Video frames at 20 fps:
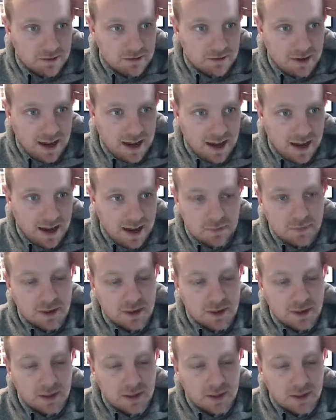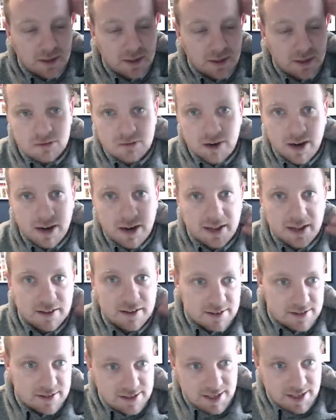React for Beginners all running on
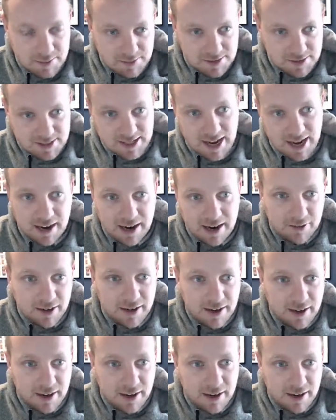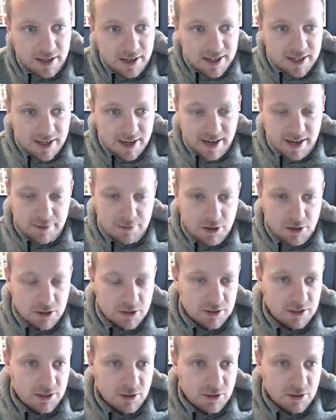the same stack right now, and I'm
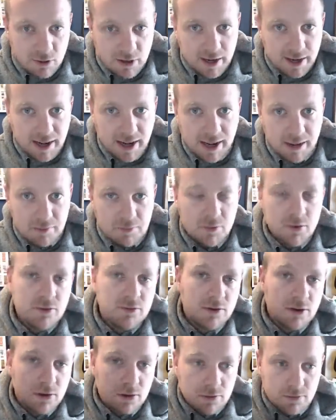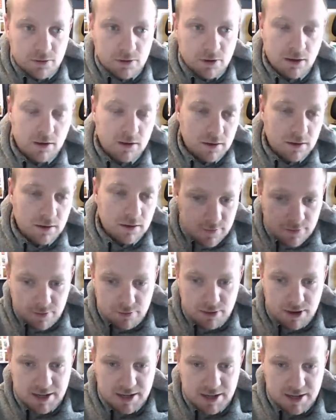currently working at moving over all of the
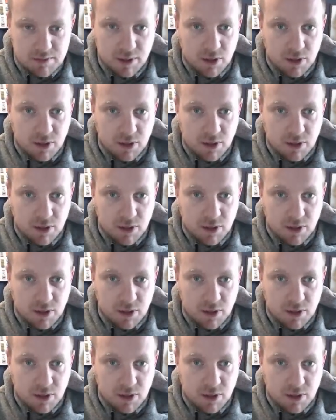rest of my